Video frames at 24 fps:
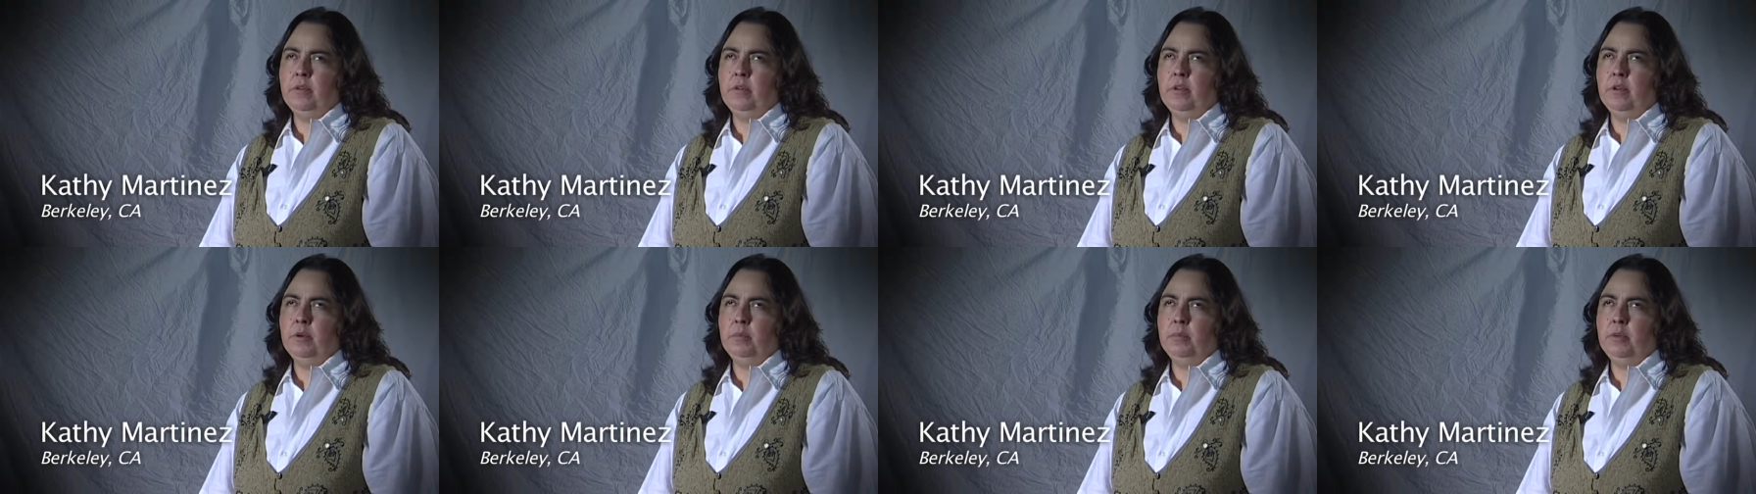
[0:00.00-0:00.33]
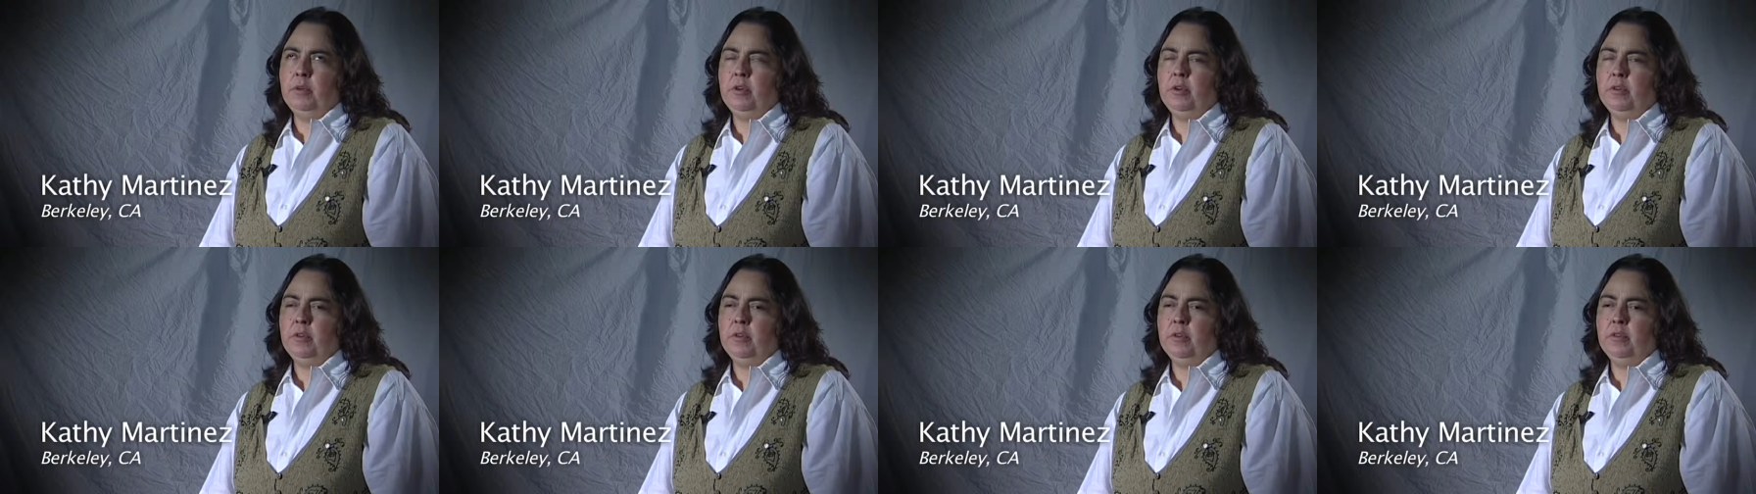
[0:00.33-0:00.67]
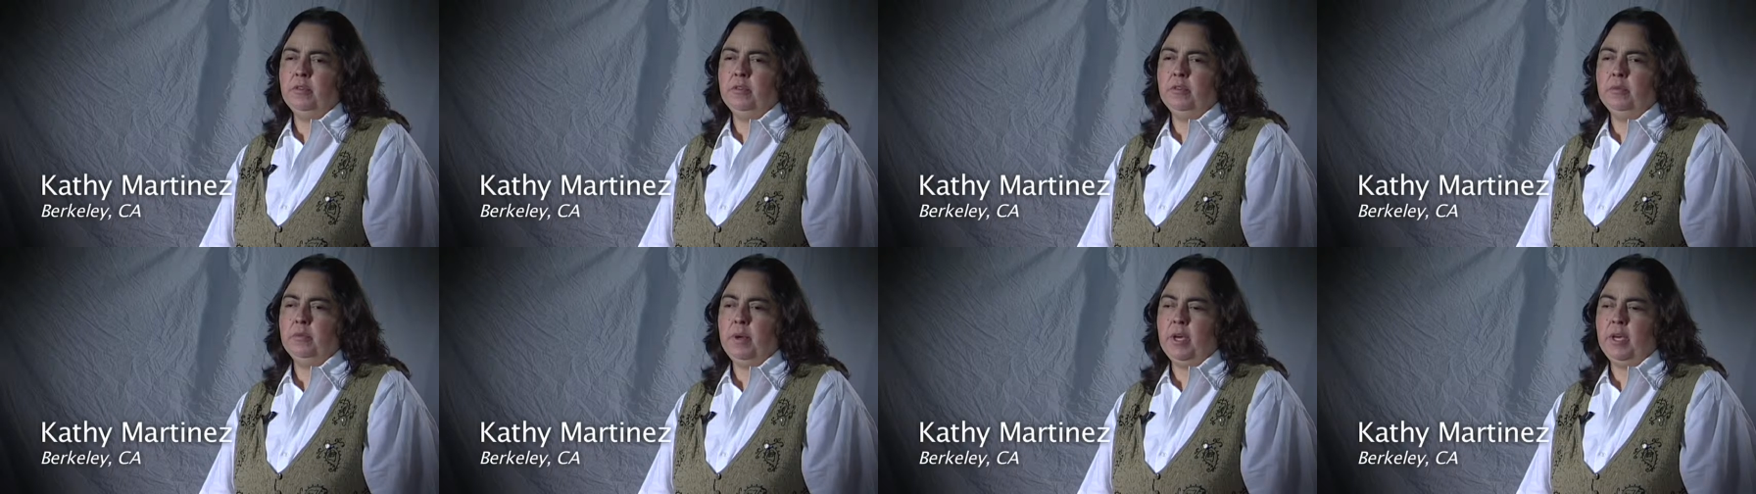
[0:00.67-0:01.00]

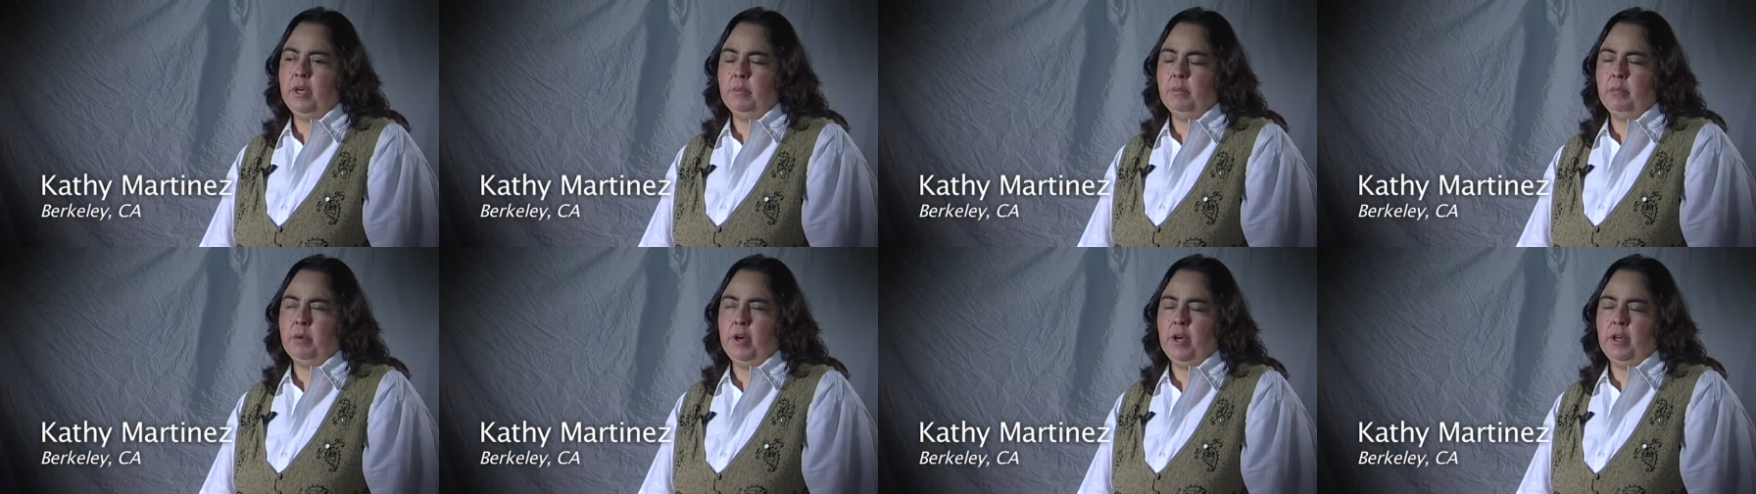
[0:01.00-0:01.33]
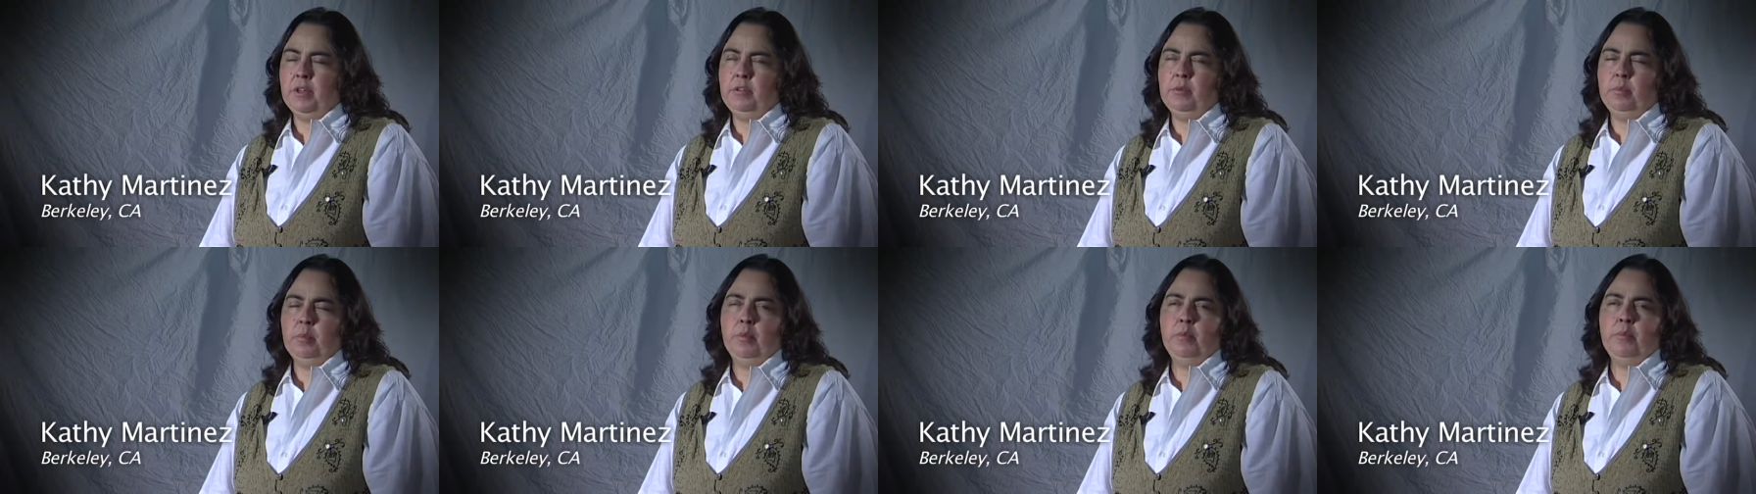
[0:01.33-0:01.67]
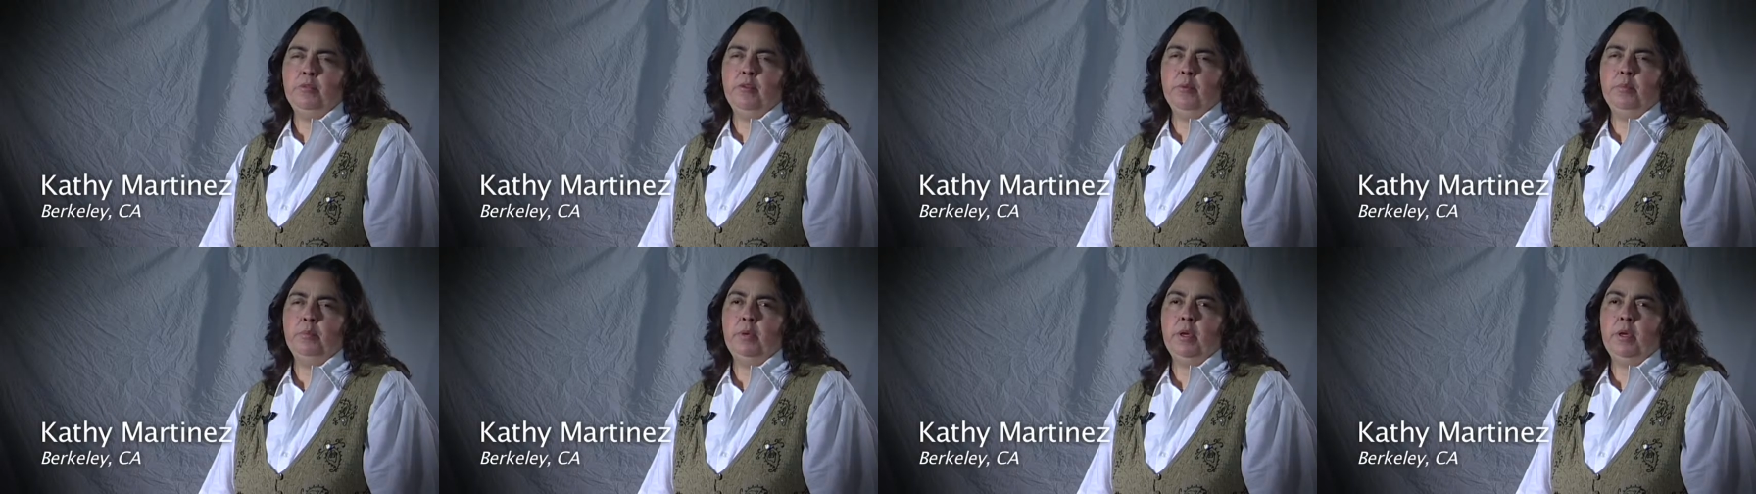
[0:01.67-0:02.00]
computers make it possible
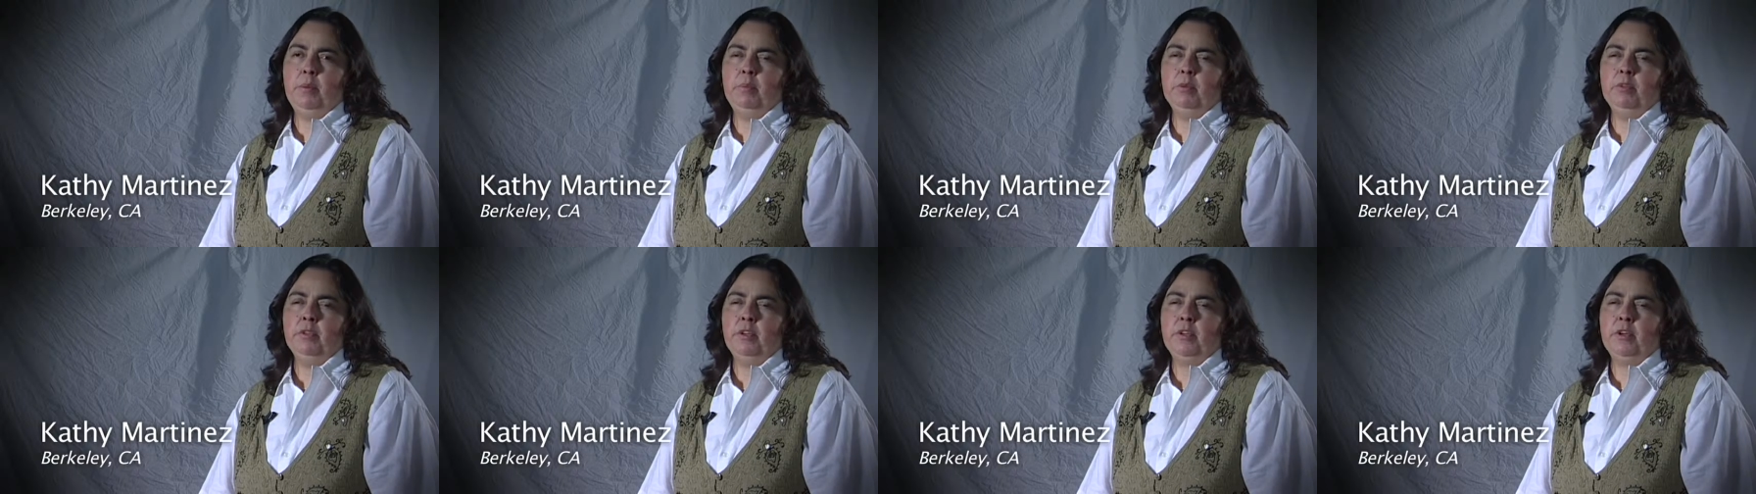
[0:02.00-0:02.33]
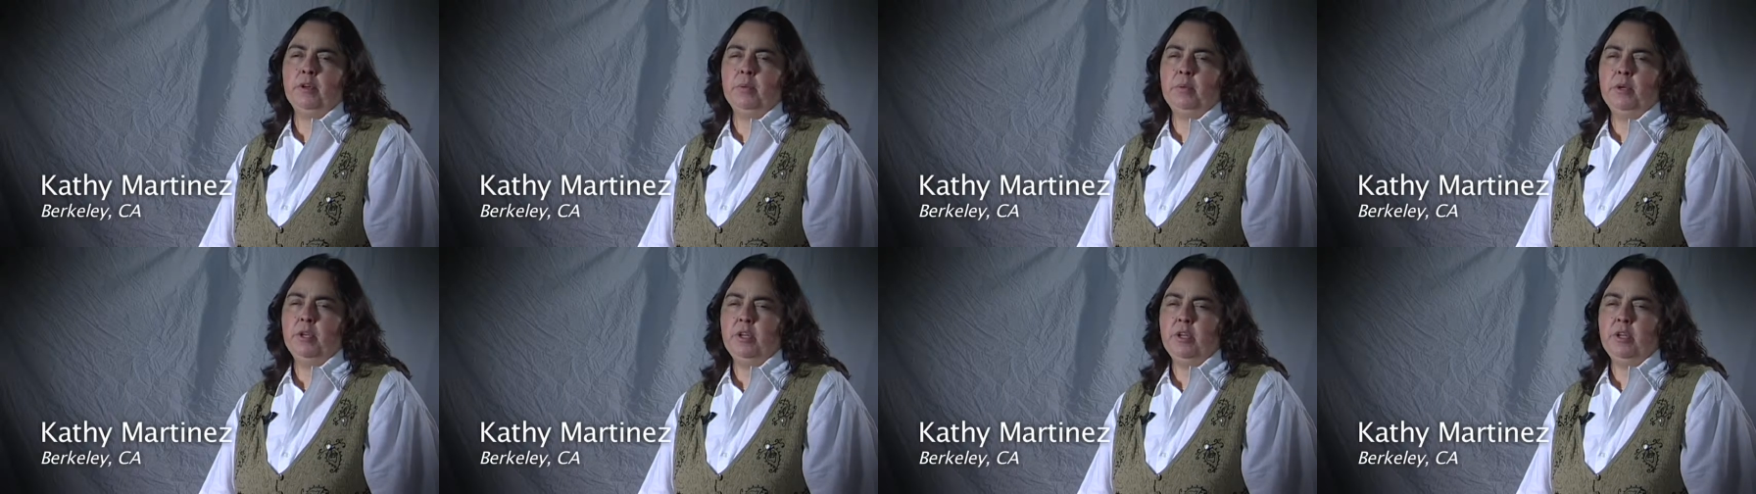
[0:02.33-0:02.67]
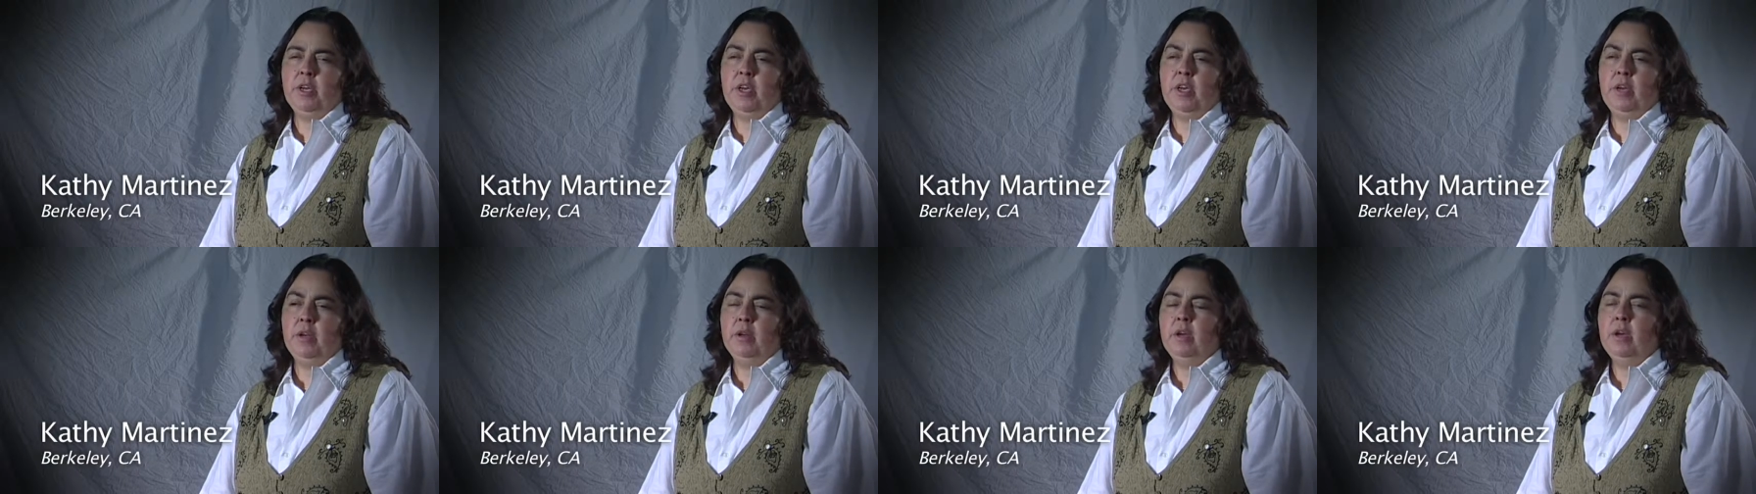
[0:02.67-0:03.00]
for people to
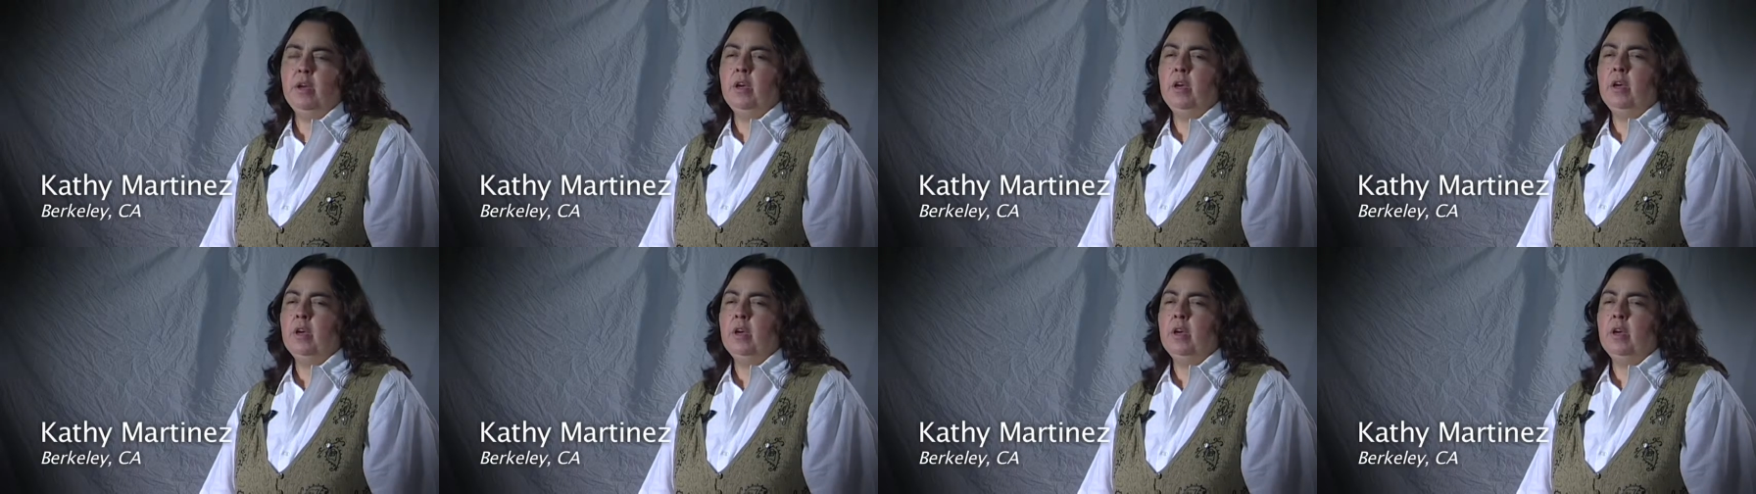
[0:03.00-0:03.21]
communicate